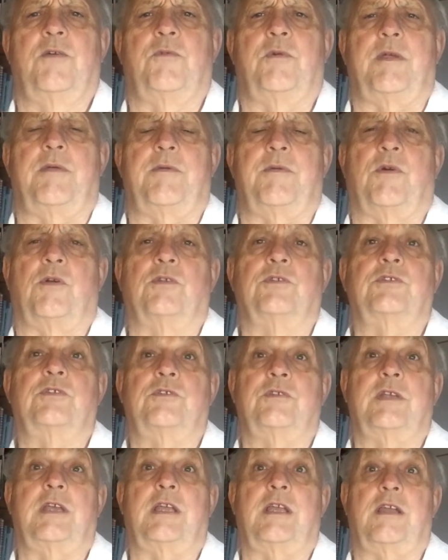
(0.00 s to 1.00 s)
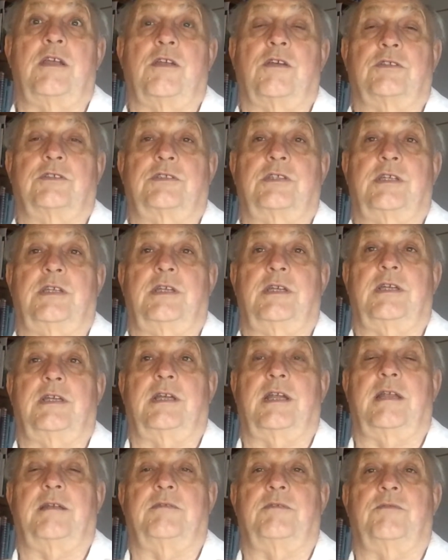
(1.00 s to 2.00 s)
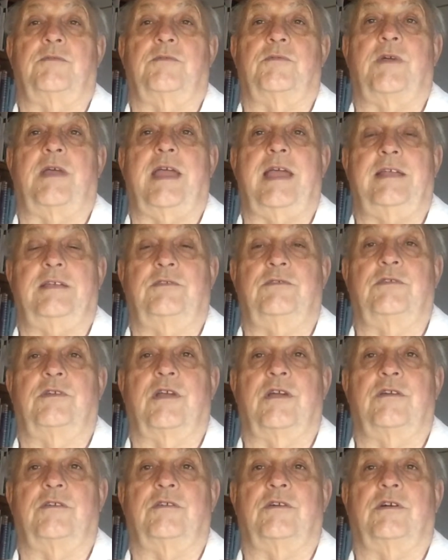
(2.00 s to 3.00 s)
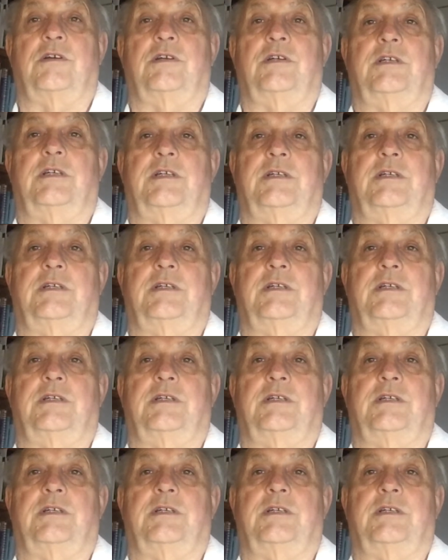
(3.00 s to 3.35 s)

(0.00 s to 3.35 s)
We were also nearly lost a year and had to go